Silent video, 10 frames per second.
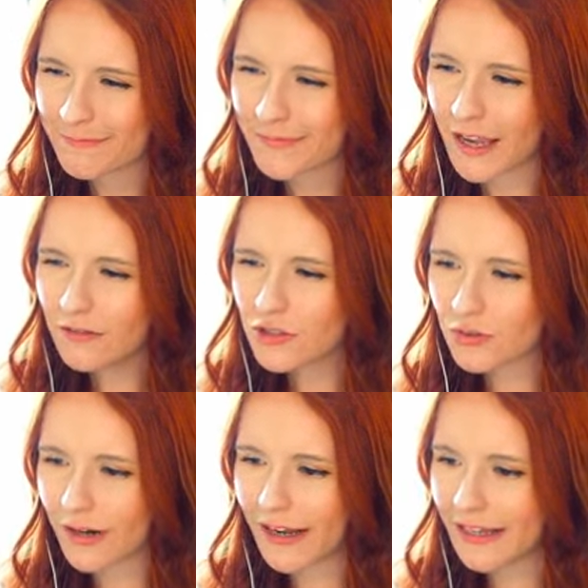I'll
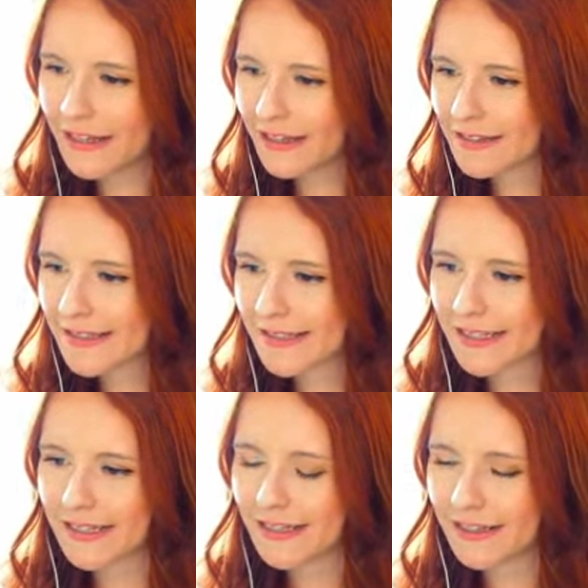try it and
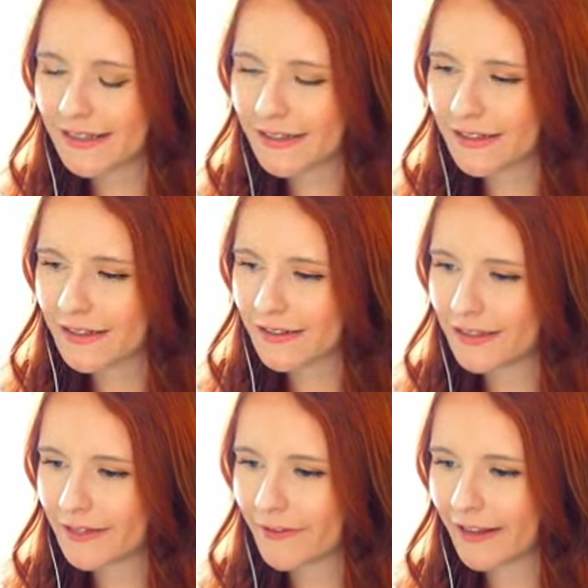see
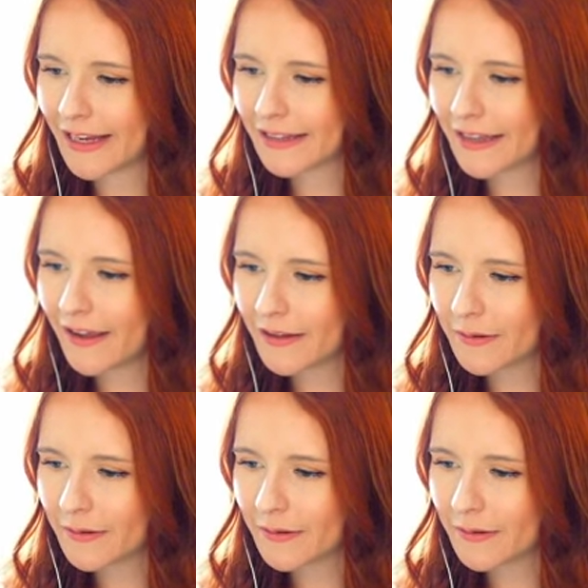if I like that.